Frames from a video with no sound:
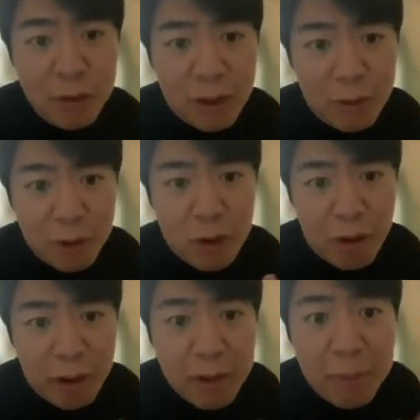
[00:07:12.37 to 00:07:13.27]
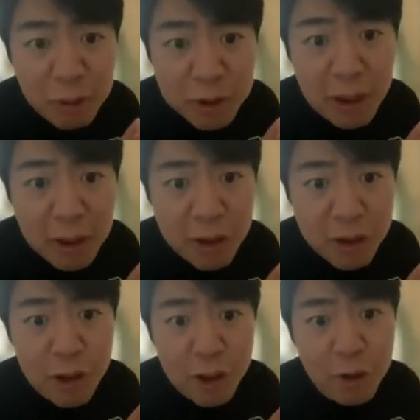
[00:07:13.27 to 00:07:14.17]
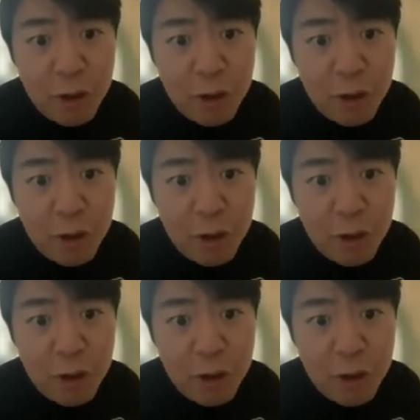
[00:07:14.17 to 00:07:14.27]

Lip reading: are recording a Mozart concerto,